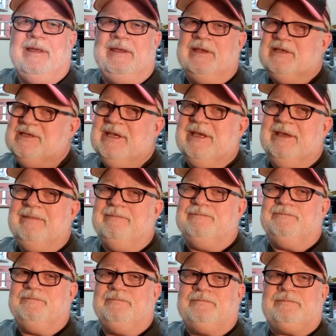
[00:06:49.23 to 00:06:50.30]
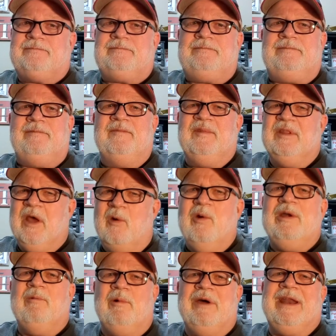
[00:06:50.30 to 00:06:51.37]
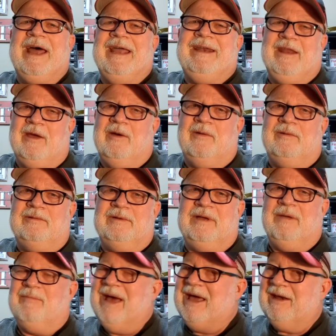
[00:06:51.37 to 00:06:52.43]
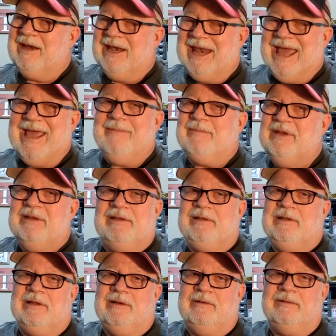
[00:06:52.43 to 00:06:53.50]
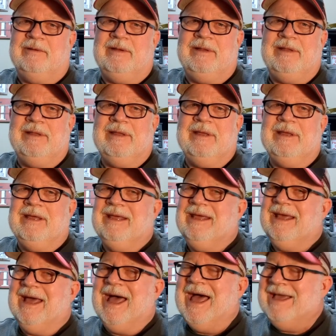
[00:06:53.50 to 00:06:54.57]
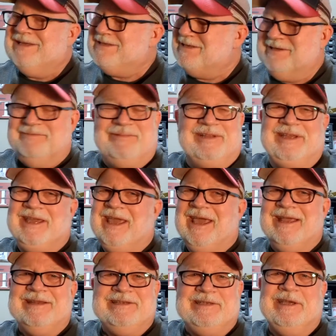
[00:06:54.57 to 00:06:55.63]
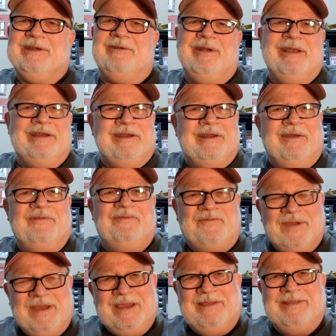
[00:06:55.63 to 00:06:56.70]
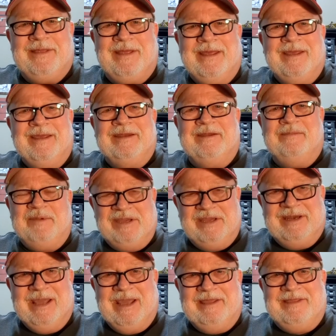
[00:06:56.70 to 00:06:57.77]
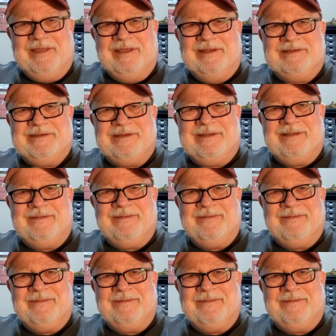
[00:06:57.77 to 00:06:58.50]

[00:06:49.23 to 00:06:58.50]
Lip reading: You see, knowing what I know about lambda alone, I simply can't generate enough faith to be an atheist.